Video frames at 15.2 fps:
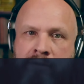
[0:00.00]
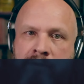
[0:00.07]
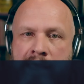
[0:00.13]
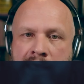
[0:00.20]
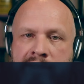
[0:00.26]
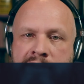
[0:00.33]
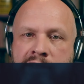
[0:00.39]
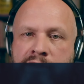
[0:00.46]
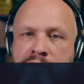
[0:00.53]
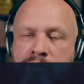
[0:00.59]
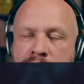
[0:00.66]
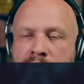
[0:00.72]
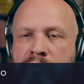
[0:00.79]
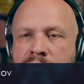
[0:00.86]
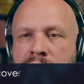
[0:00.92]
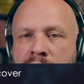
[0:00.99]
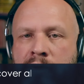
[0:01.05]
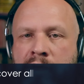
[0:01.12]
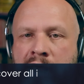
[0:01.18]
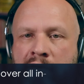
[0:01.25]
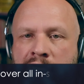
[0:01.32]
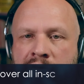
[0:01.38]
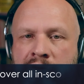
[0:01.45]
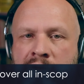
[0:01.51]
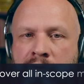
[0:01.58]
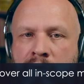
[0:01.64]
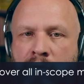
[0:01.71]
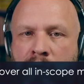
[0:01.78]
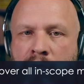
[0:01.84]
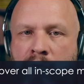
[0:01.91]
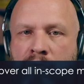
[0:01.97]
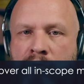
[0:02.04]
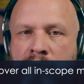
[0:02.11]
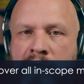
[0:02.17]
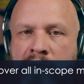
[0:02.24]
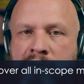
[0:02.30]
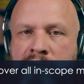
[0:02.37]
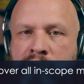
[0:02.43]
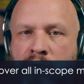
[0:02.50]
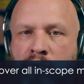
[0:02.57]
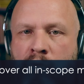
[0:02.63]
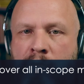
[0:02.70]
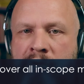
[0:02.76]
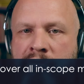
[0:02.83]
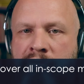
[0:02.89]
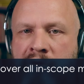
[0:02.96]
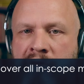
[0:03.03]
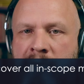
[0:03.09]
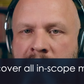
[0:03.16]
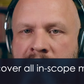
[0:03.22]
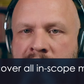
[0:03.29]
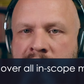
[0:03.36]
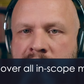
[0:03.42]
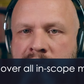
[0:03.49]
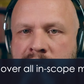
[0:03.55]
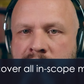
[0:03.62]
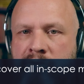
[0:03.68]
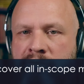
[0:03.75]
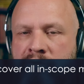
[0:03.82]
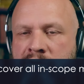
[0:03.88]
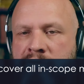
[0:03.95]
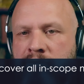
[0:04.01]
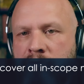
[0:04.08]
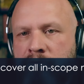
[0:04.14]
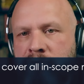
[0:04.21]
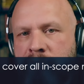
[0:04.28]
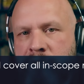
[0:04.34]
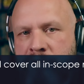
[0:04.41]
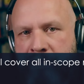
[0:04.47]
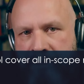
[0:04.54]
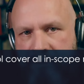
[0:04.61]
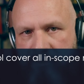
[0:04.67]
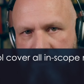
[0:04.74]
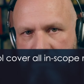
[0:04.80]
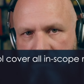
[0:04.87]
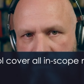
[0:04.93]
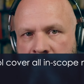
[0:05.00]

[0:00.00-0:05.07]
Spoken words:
Is the tool covering all in-scope environments, service, virtual machines?